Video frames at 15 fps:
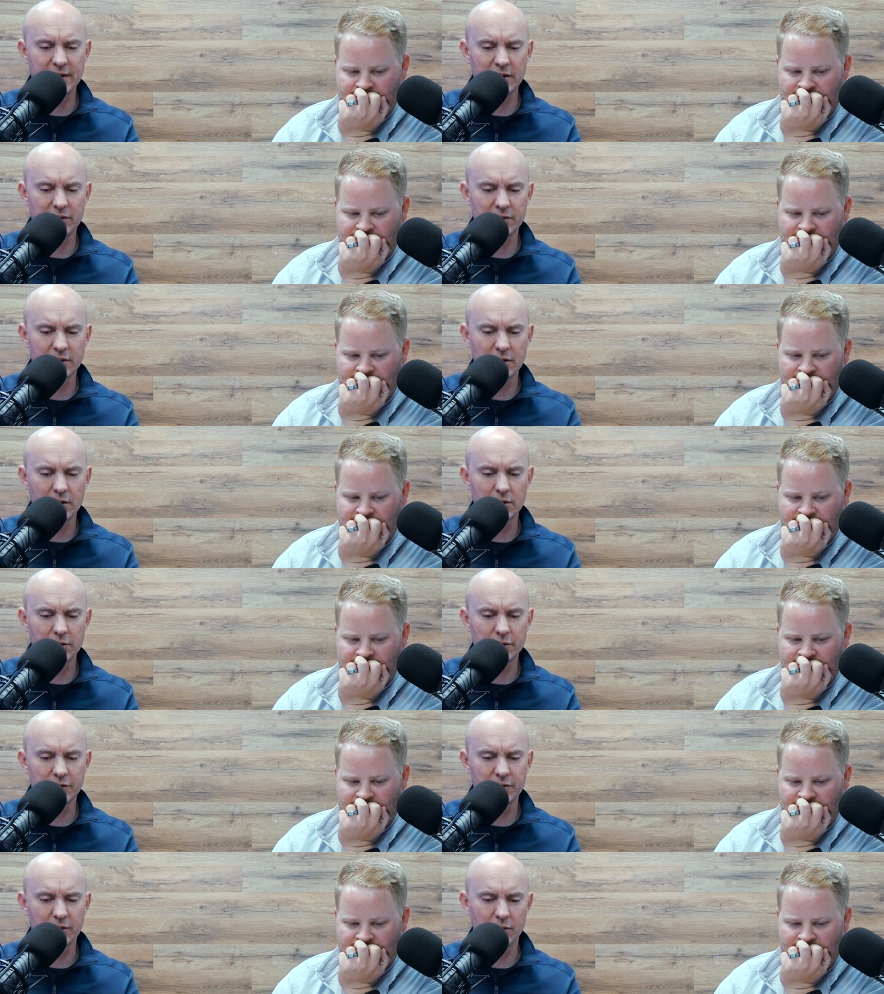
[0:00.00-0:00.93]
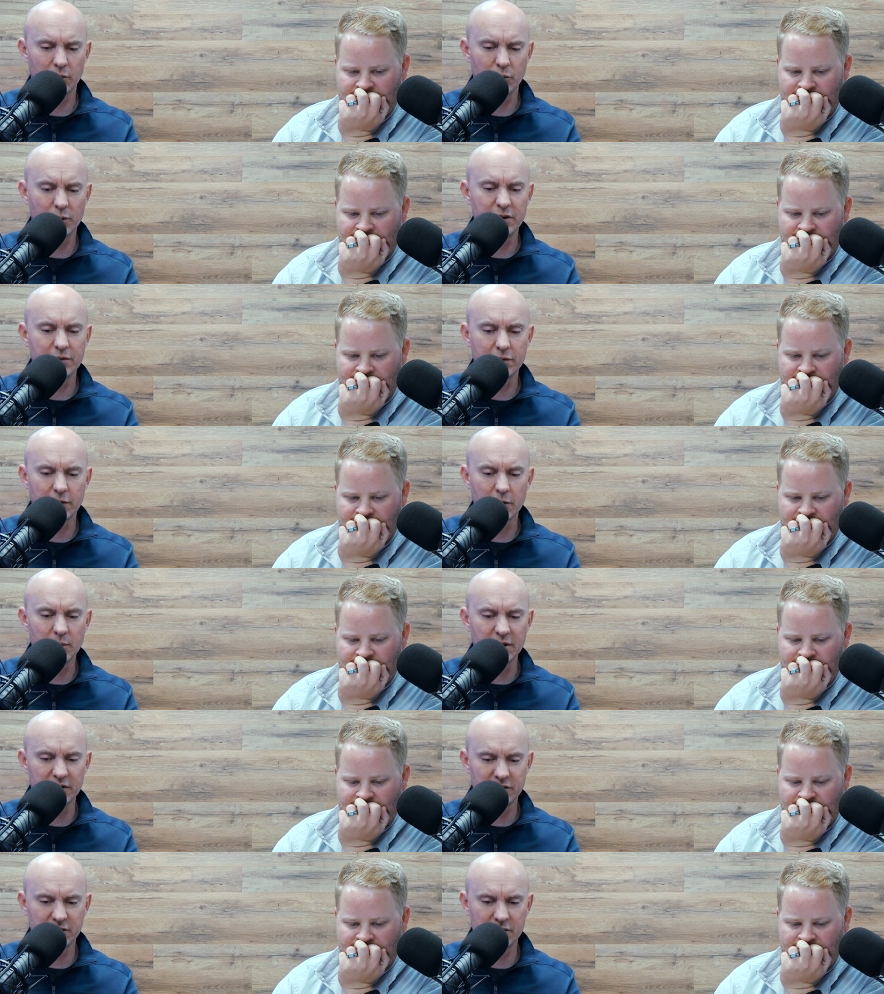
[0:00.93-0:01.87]
Speaker 1: thousand dollars
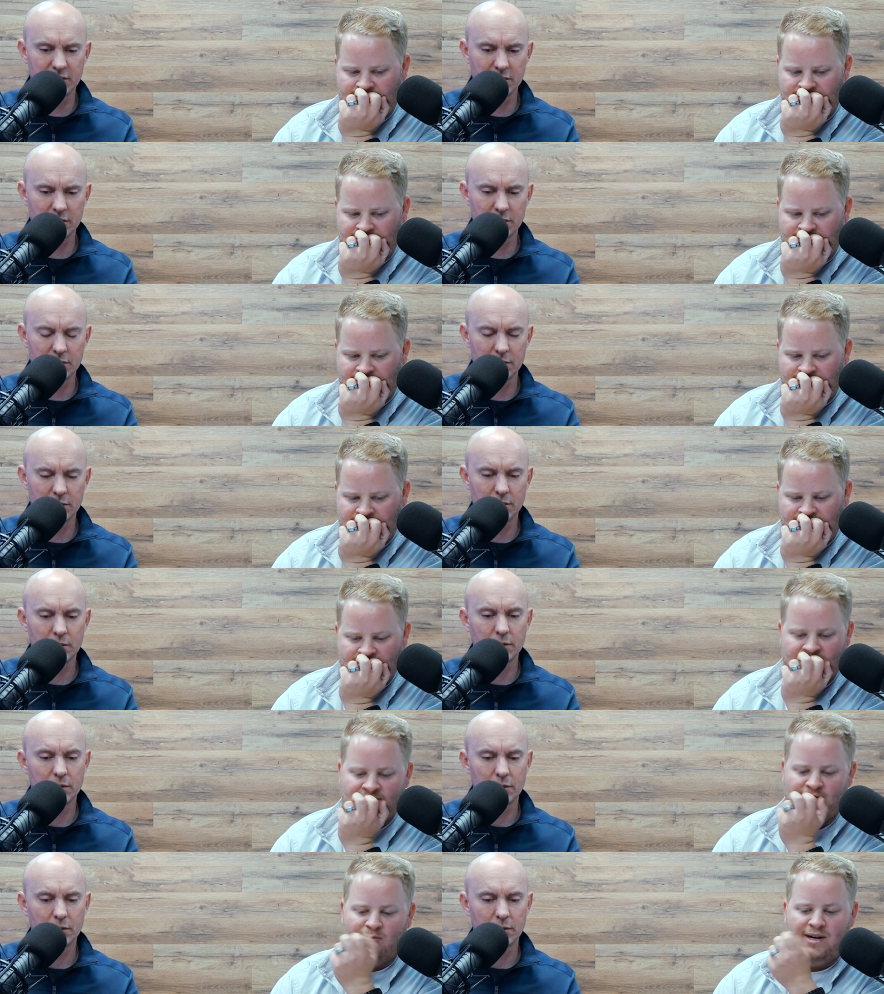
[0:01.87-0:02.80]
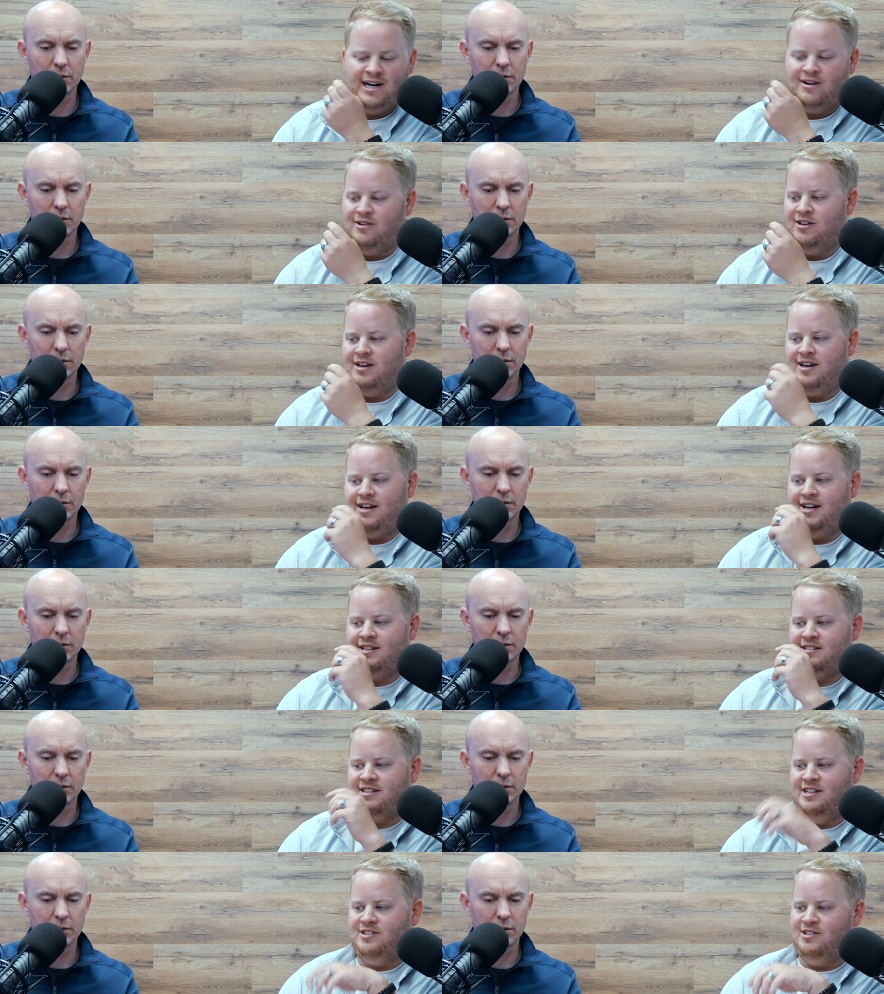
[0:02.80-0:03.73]
refurbished.
Speaker 2: Wow, you get an
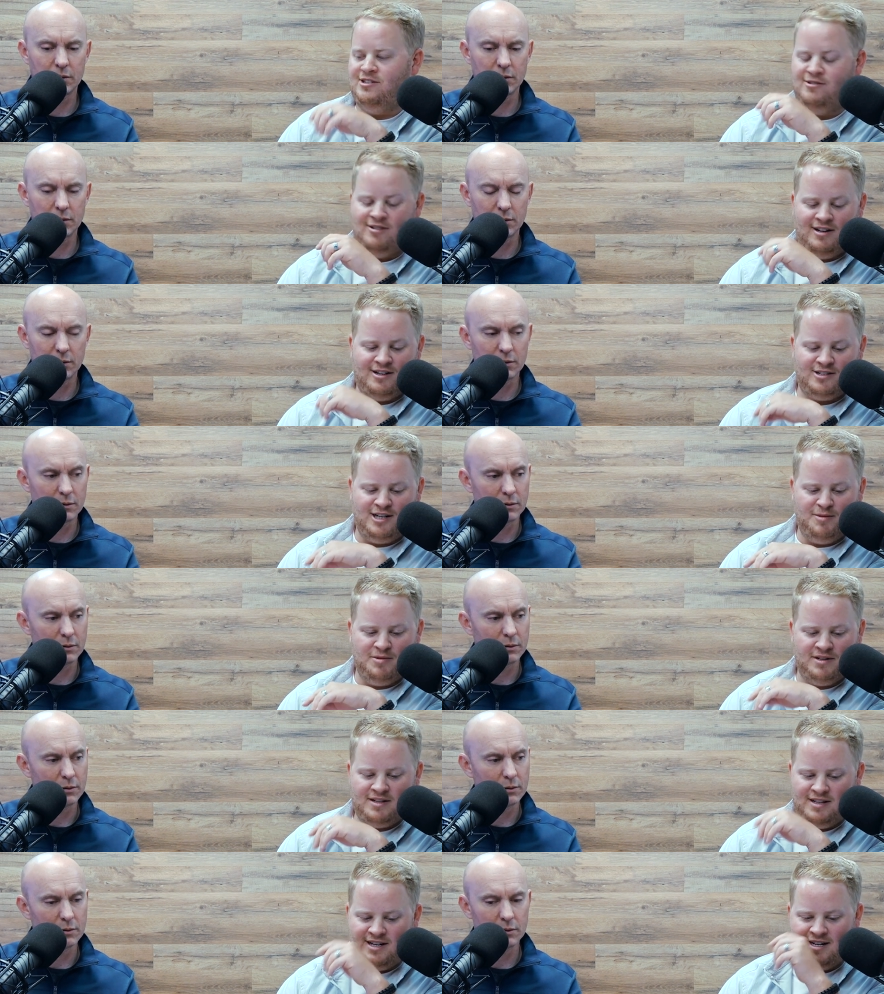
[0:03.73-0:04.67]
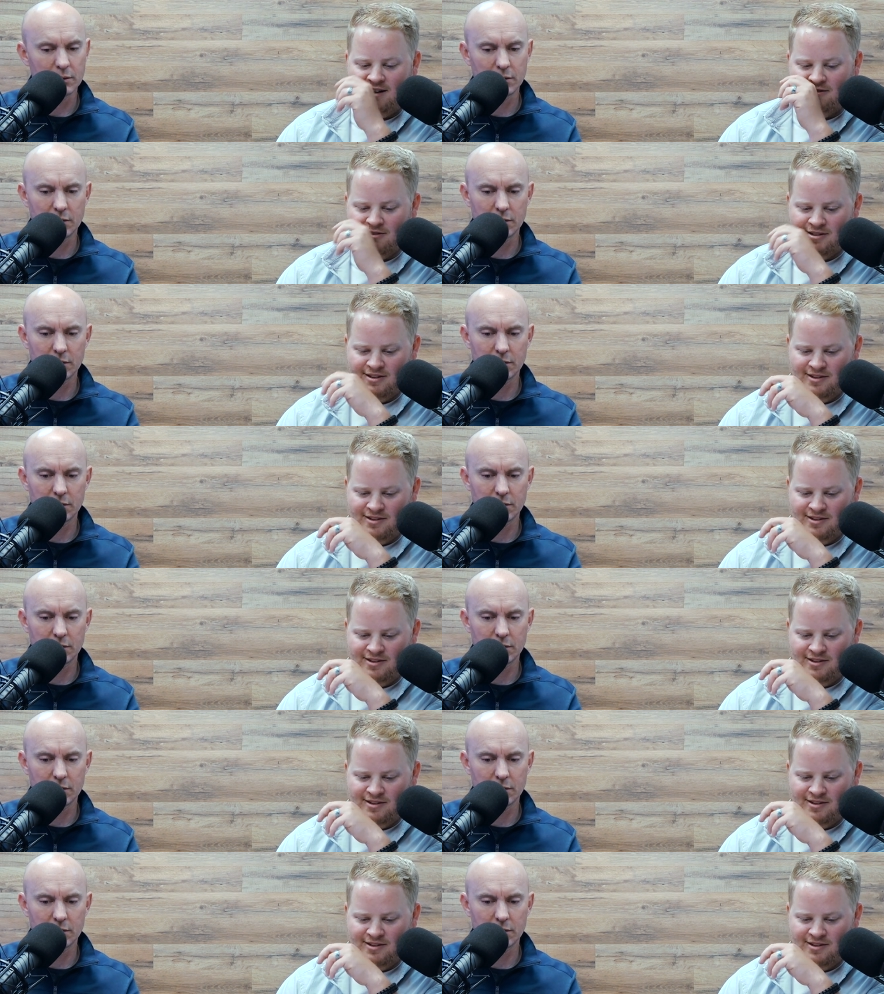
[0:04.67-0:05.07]
XT two a lot cheaper than that.